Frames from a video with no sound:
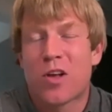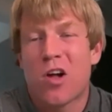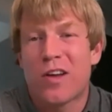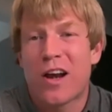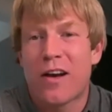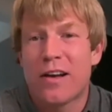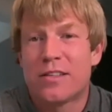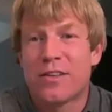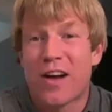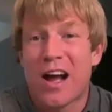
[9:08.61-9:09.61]

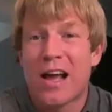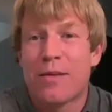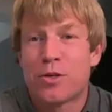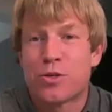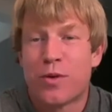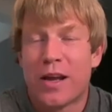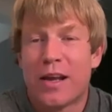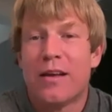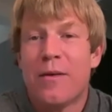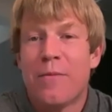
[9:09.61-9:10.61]
culinary divide
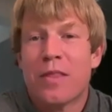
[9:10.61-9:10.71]
between